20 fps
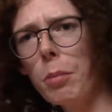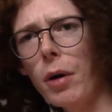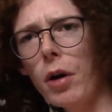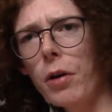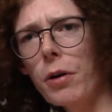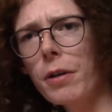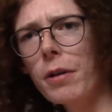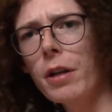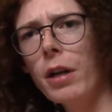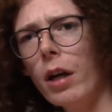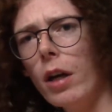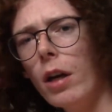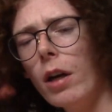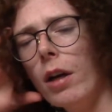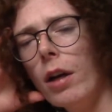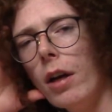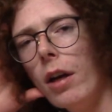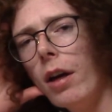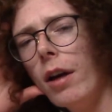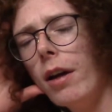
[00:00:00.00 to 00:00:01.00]
bar,
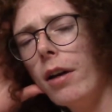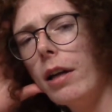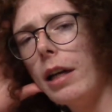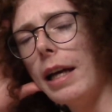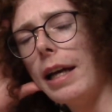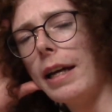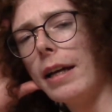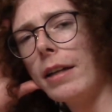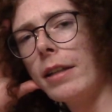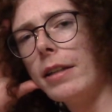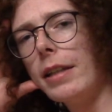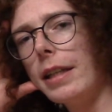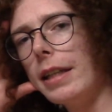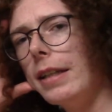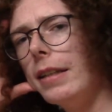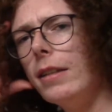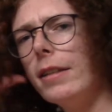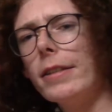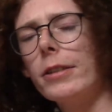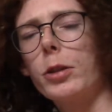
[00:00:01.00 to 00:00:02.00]
and
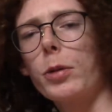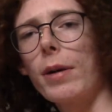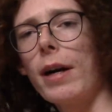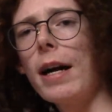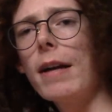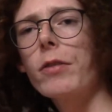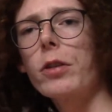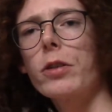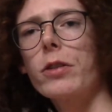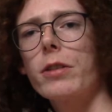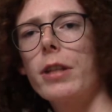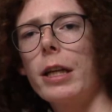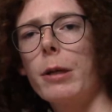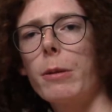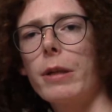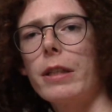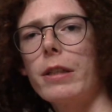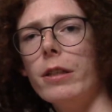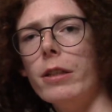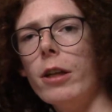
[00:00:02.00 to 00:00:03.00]
in the drivers
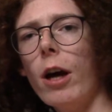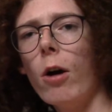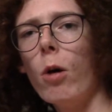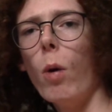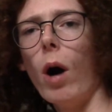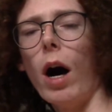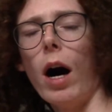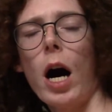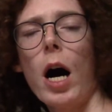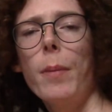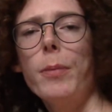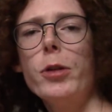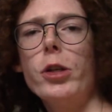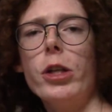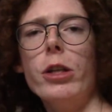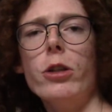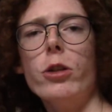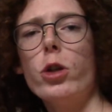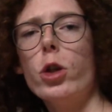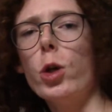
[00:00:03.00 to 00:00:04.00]
there is no
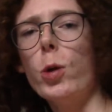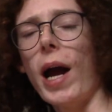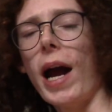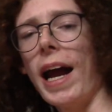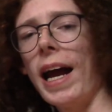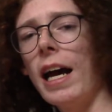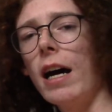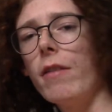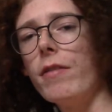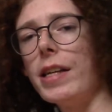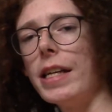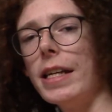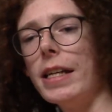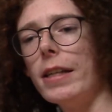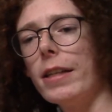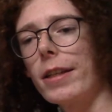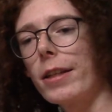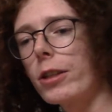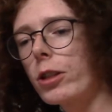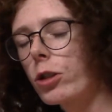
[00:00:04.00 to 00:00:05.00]
option to have
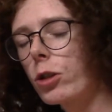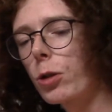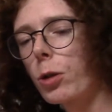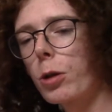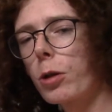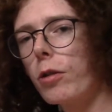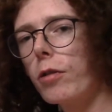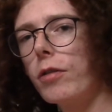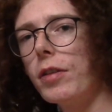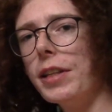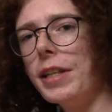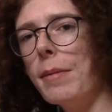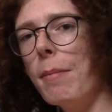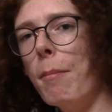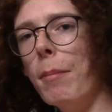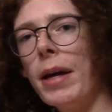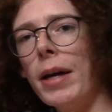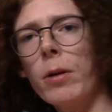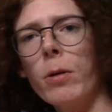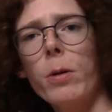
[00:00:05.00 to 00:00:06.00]
it serve the
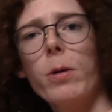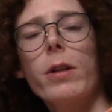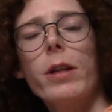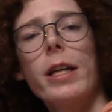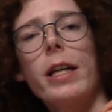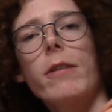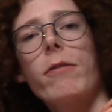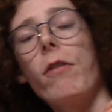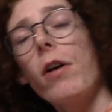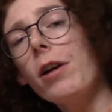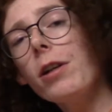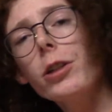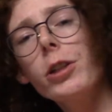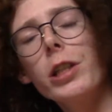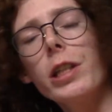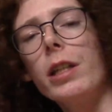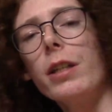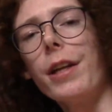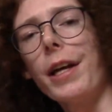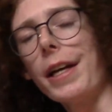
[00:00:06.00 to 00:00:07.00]
middle click
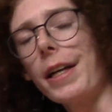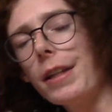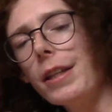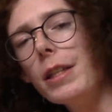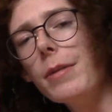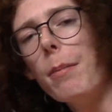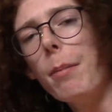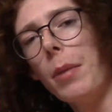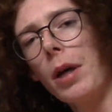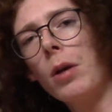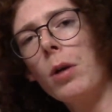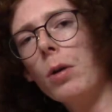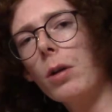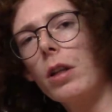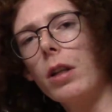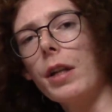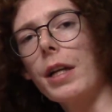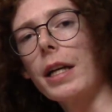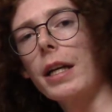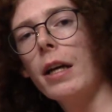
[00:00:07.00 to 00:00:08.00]
function like the middle
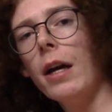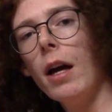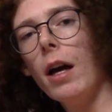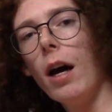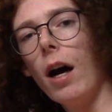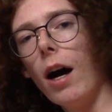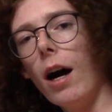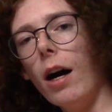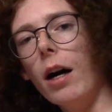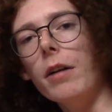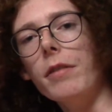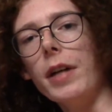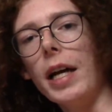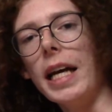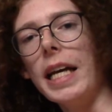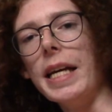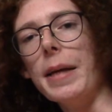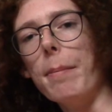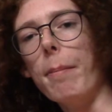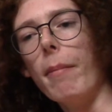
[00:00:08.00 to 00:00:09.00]
click of
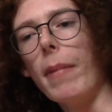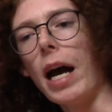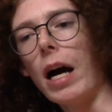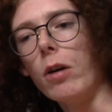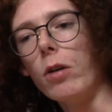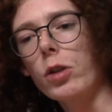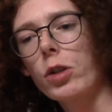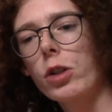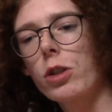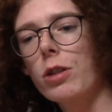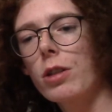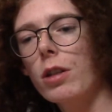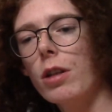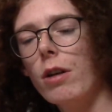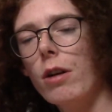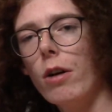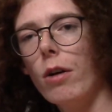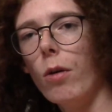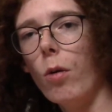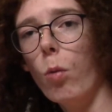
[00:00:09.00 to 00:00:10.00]
a mouse
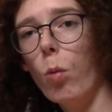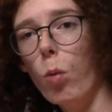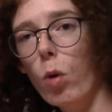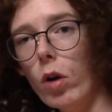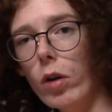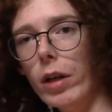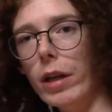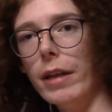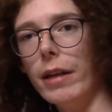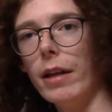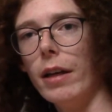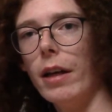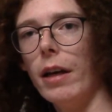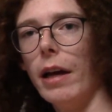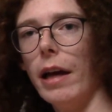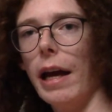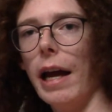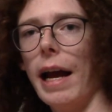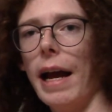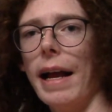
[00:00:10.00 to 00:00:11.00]
would.
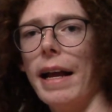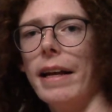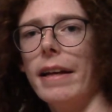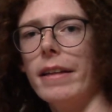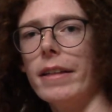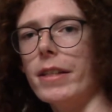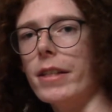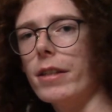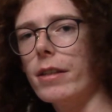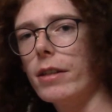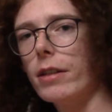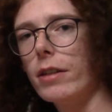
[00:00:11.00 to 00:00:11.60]
And